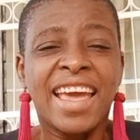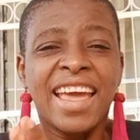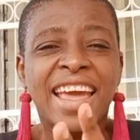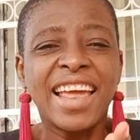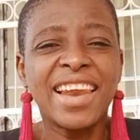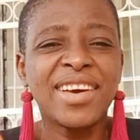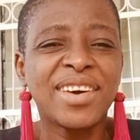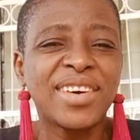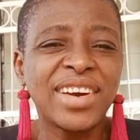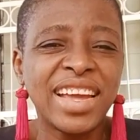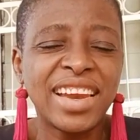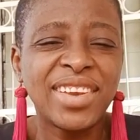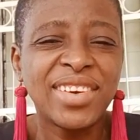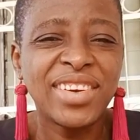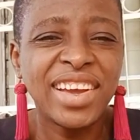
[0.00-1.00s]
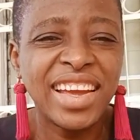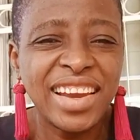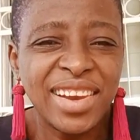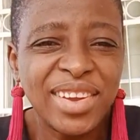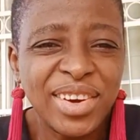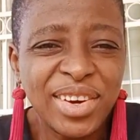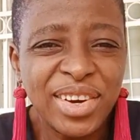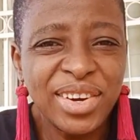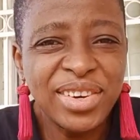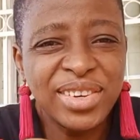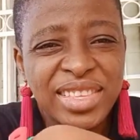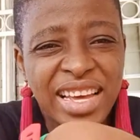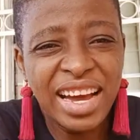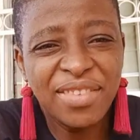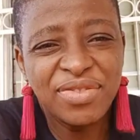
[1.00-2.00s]
Hello, hello, hello.
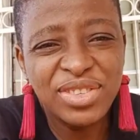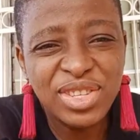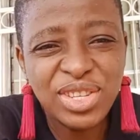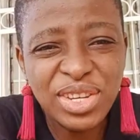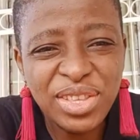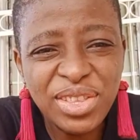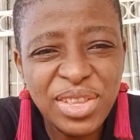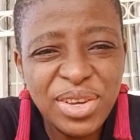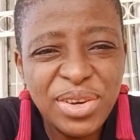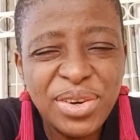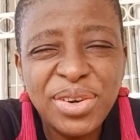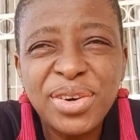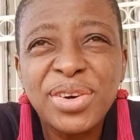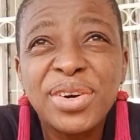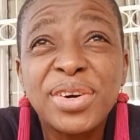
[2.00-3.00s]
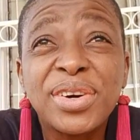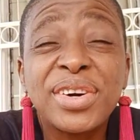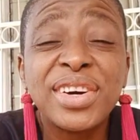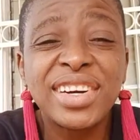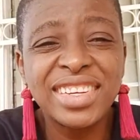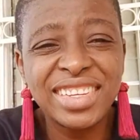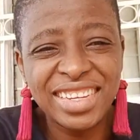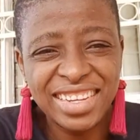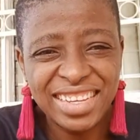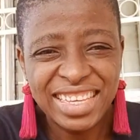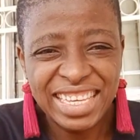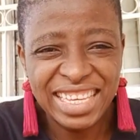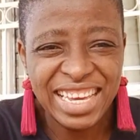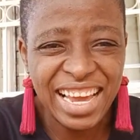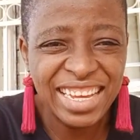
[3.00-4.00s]
Good afternoon.
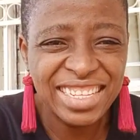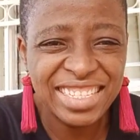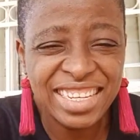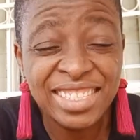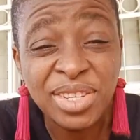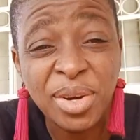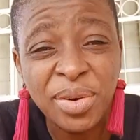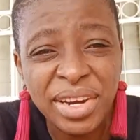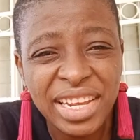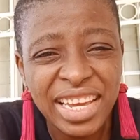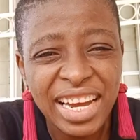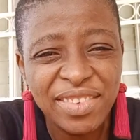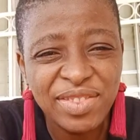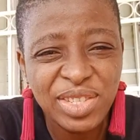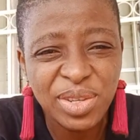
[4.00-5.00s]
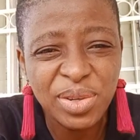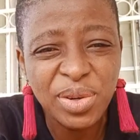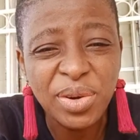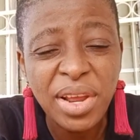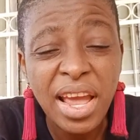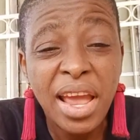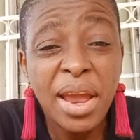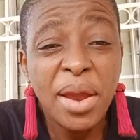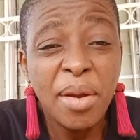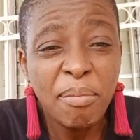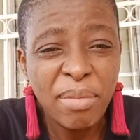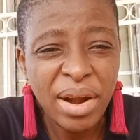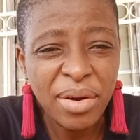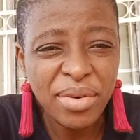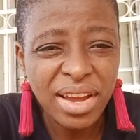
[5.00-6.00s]
Yes, it's already afternoon.
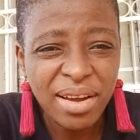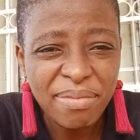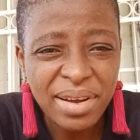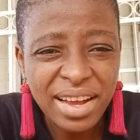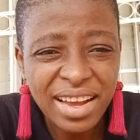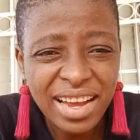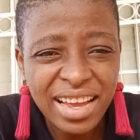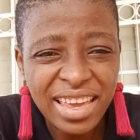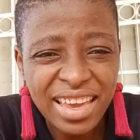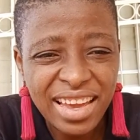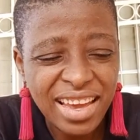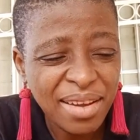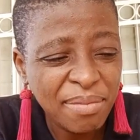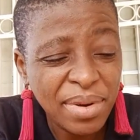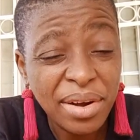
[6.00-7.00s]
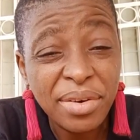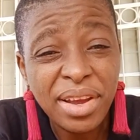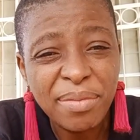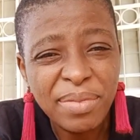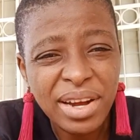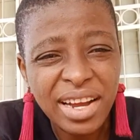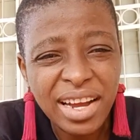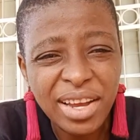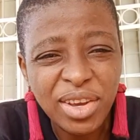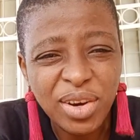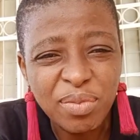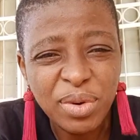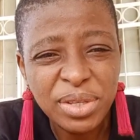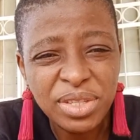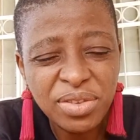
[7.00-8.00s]
Maria Banga here. Maria Banga, your
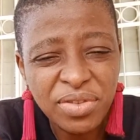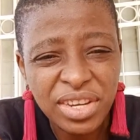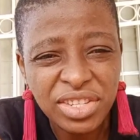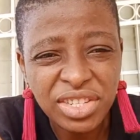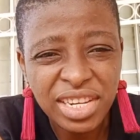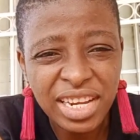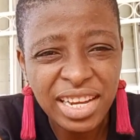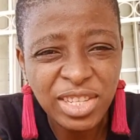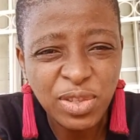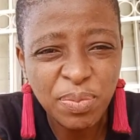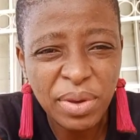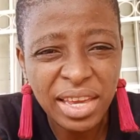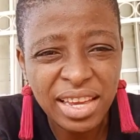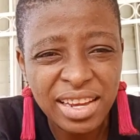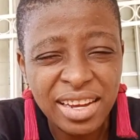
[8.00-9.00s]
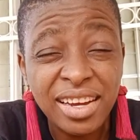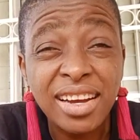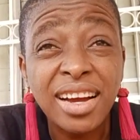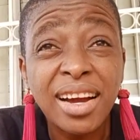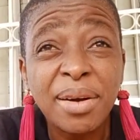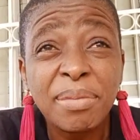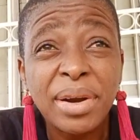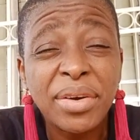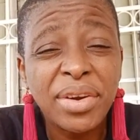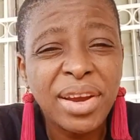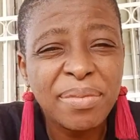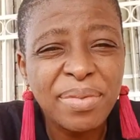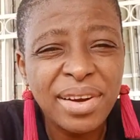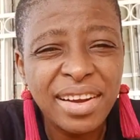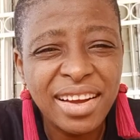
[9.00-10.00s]
motivational speaker. Maria
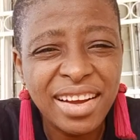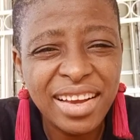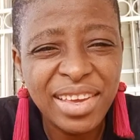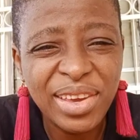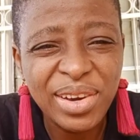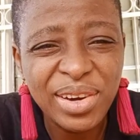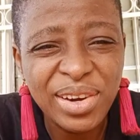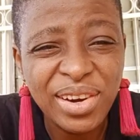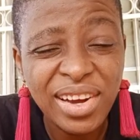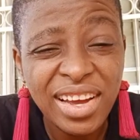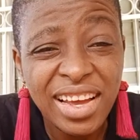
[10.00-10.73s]
Banga, your